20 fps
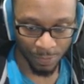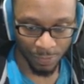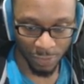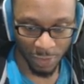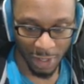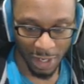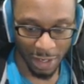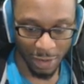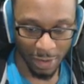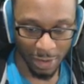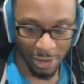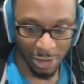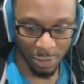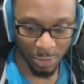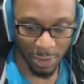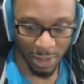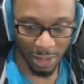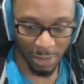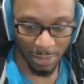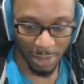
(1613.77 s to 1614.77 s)
How do I just
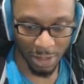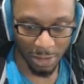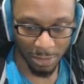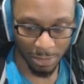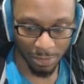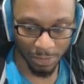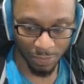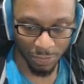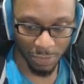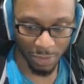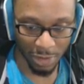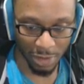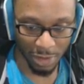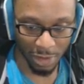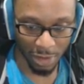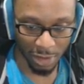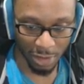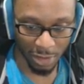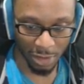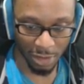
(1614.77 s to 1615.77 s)
pick him up?
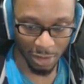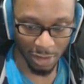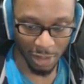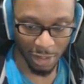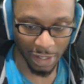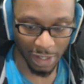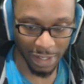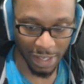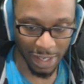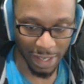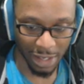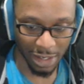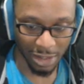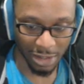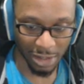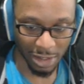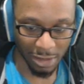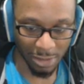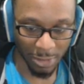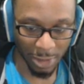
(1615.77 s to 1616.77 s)
I can't.
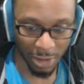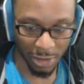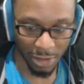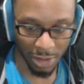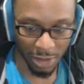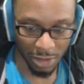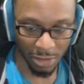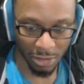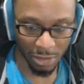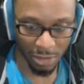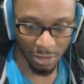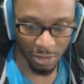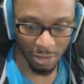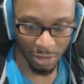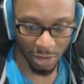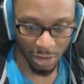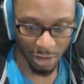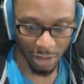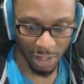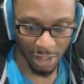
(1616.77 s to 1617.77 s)
That's Mario.
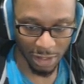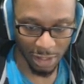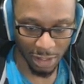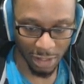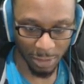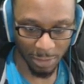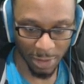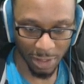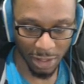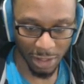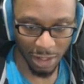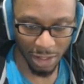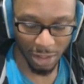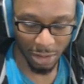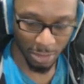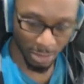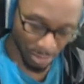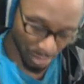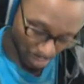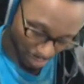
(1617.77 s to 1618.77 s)
I thought I could pick it up.